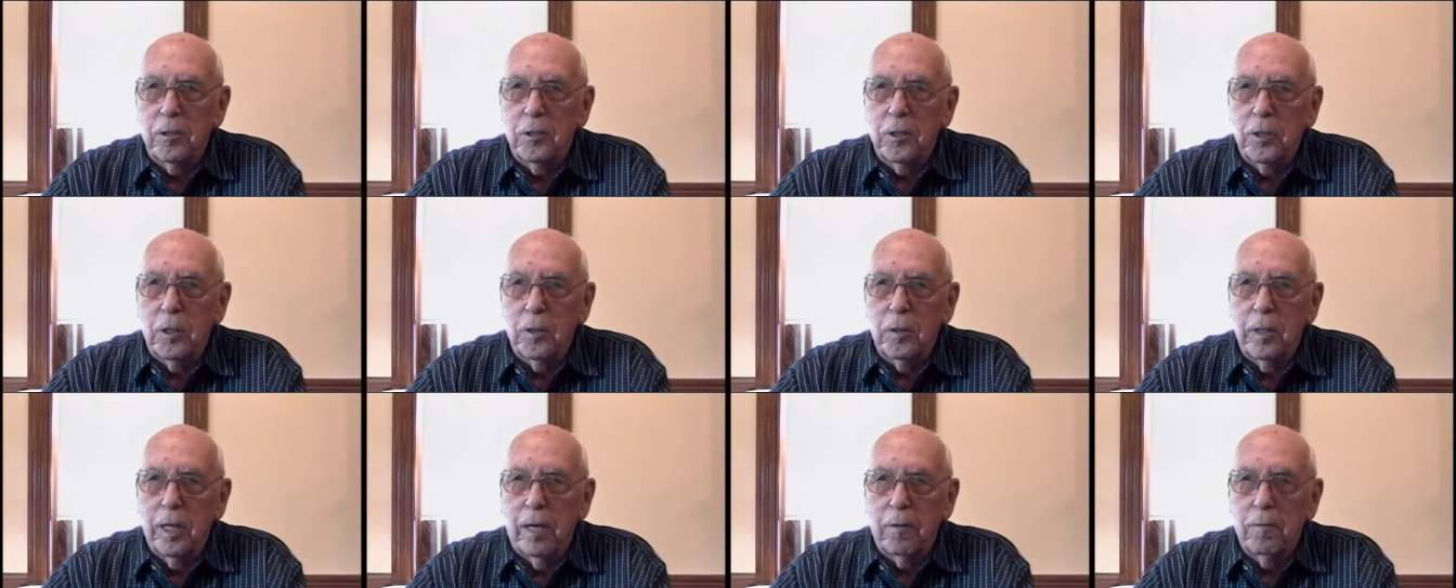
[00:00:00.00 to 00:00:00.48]

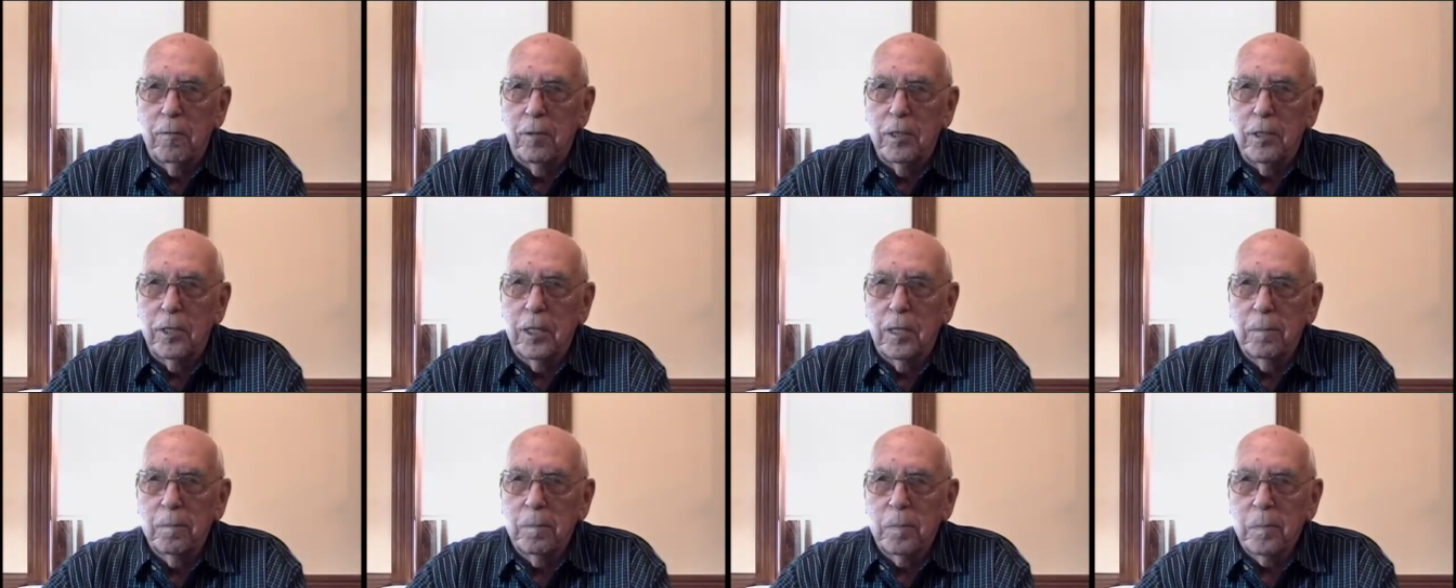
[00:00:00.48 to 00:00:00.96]
So that
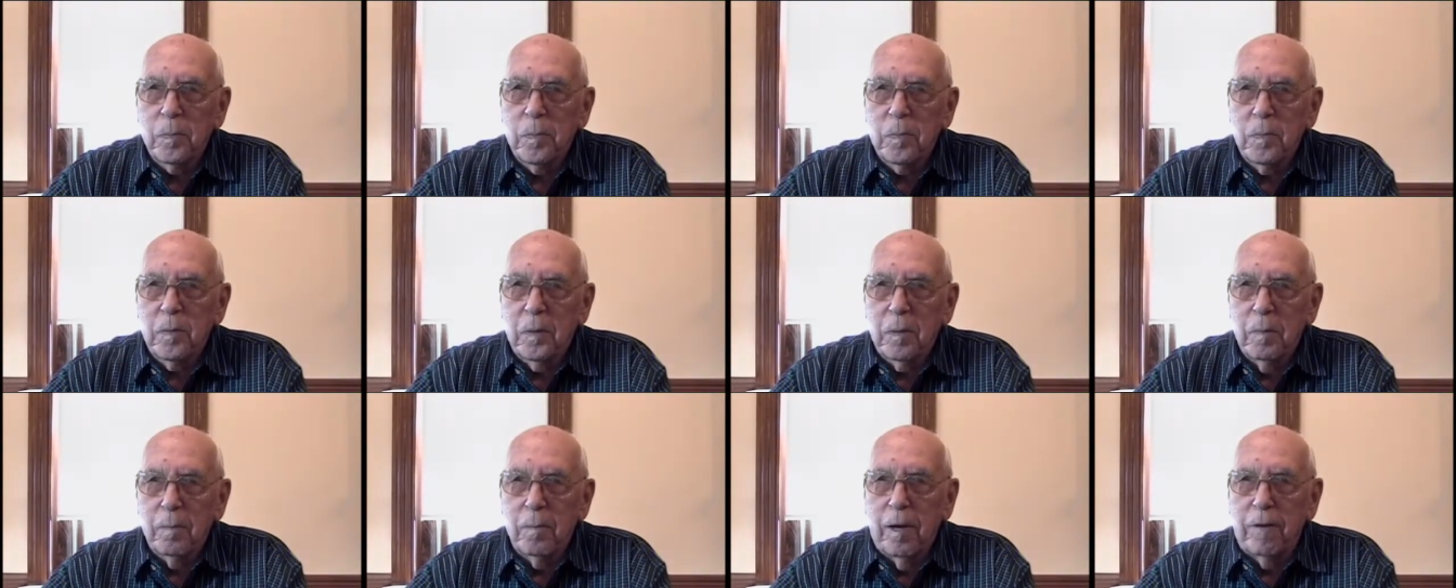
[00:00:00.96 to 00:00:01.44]
was
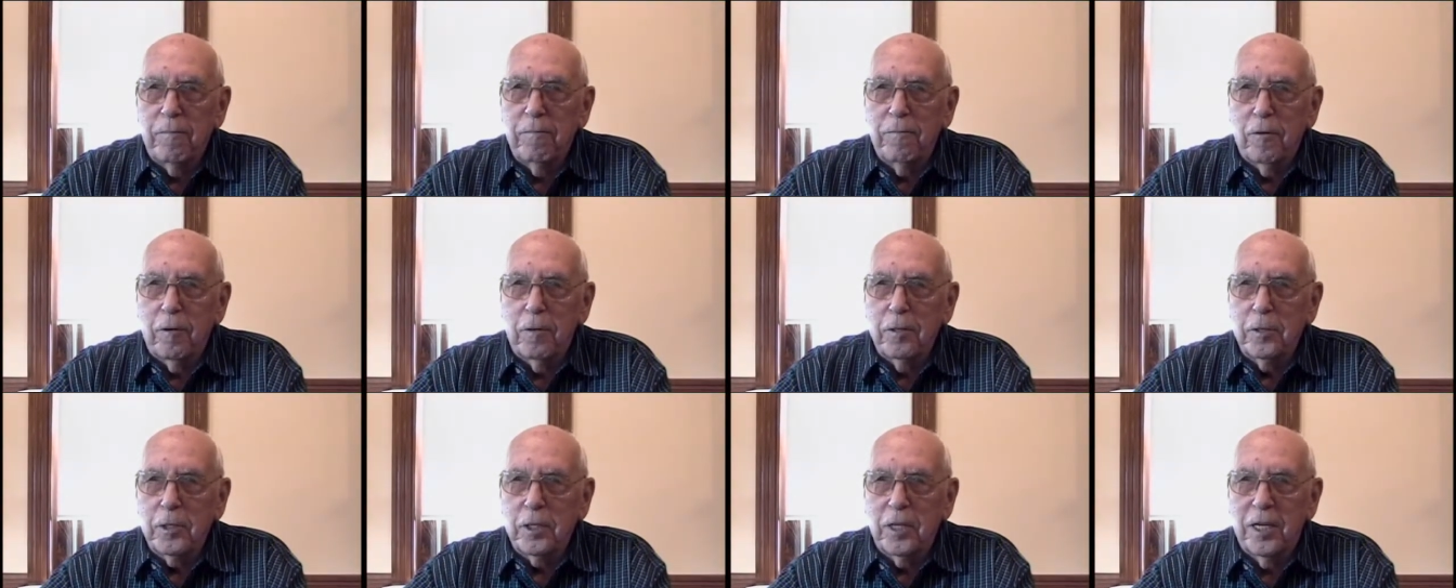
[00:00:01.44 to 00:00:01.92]
my
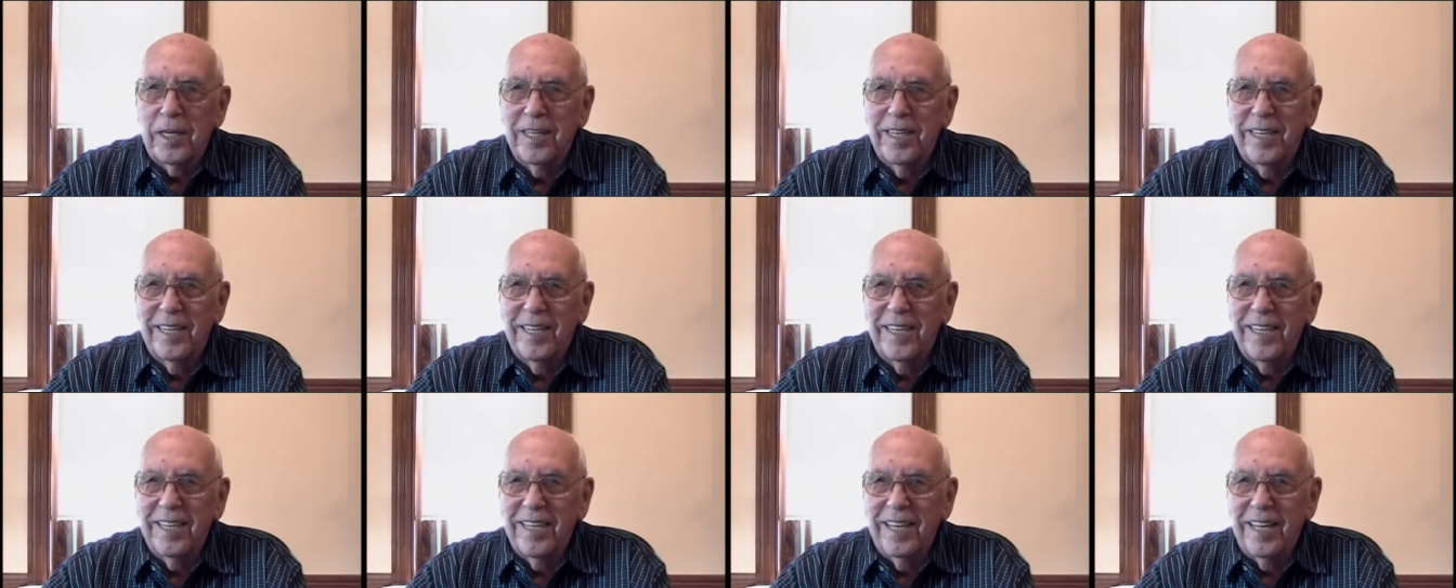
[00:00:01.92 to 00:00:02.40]
first
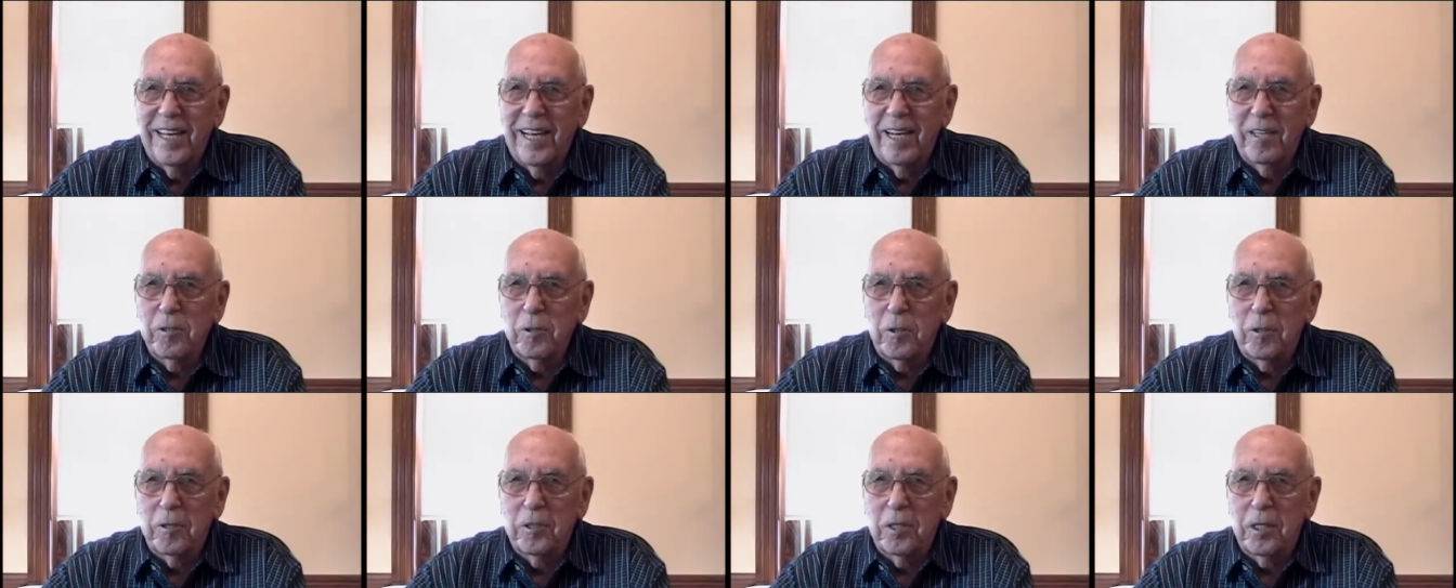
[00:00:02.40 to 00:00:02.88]

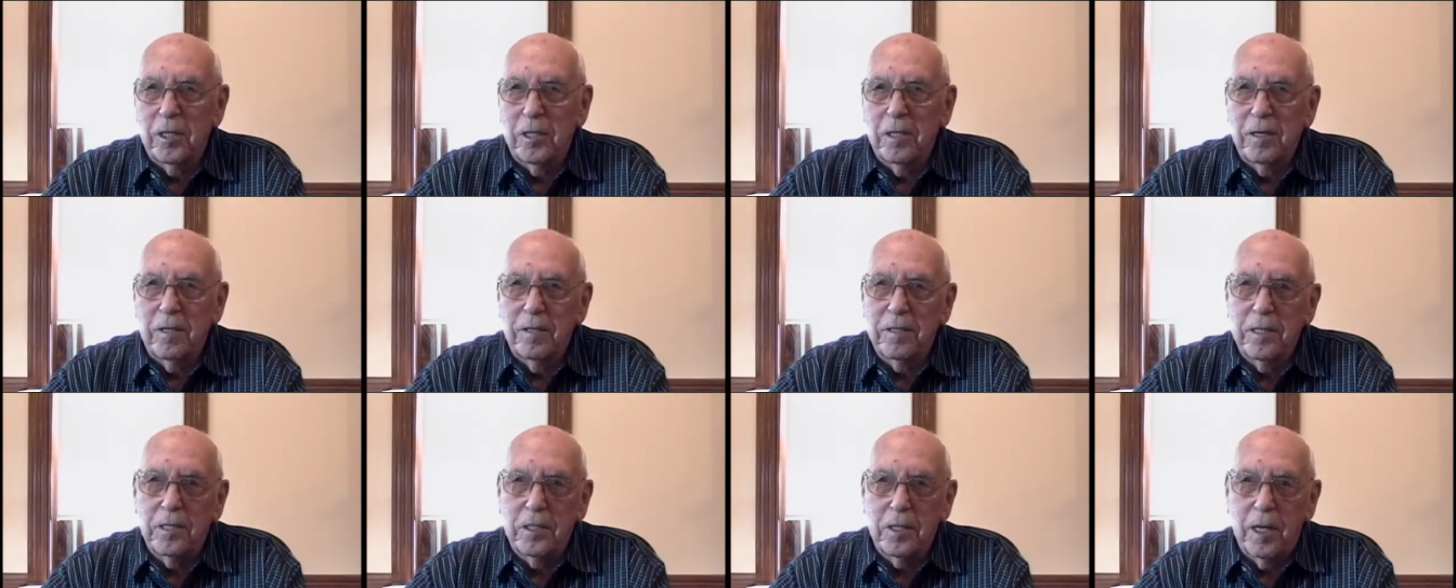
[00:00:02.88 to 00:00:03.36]
entrance
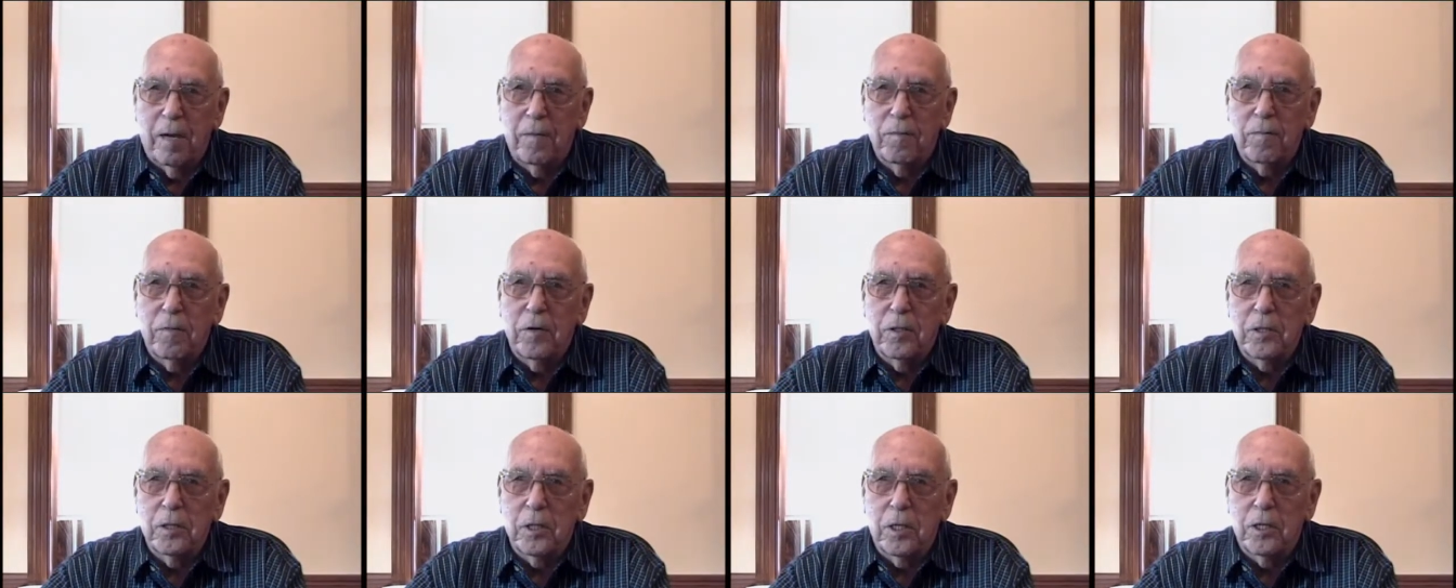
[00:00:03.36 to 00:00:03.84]
into San
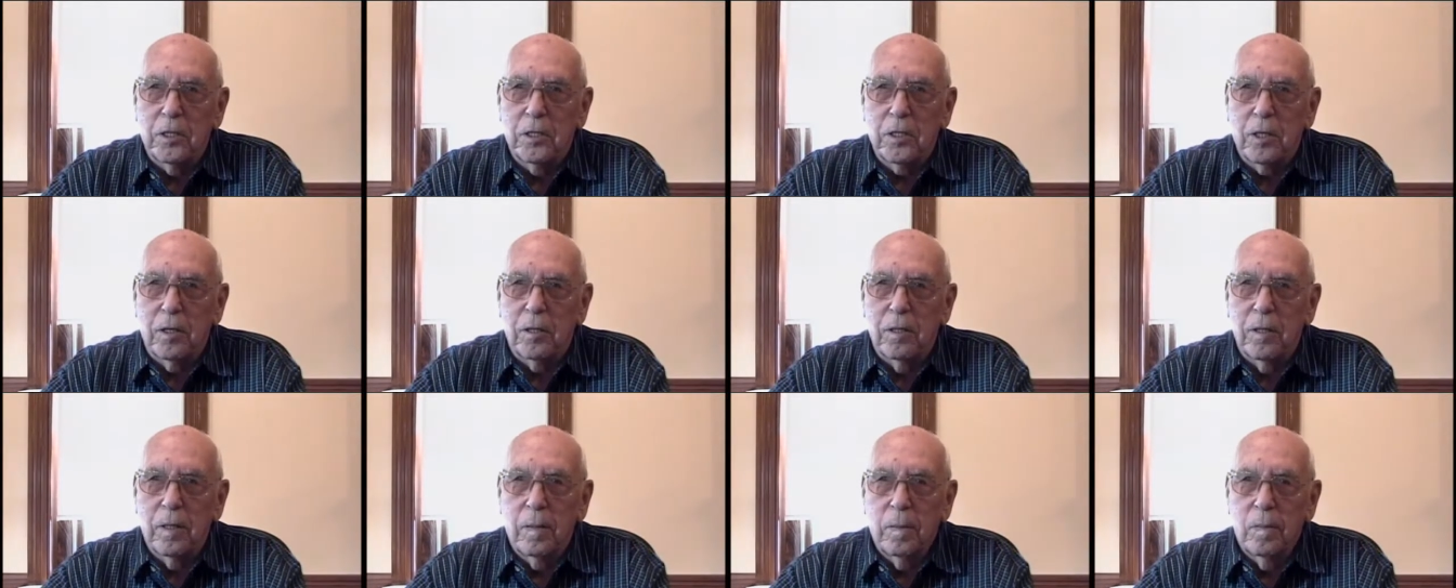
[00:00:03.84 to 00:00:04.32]

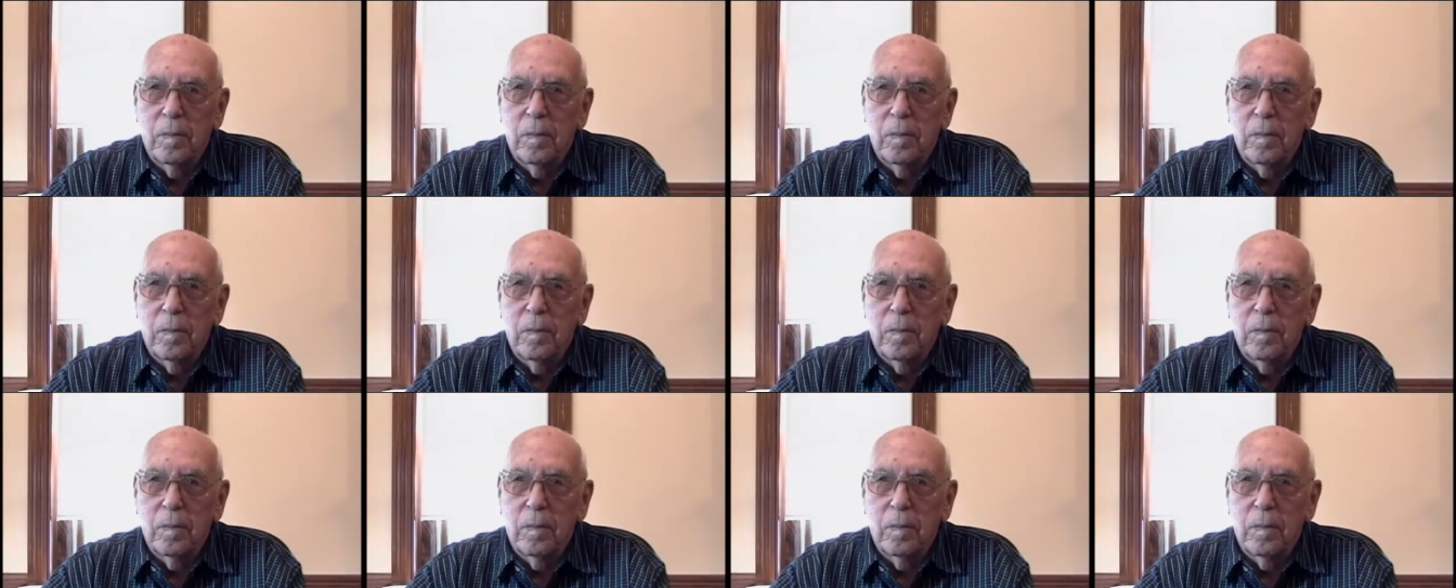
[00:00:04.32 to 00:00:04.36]
Francisco.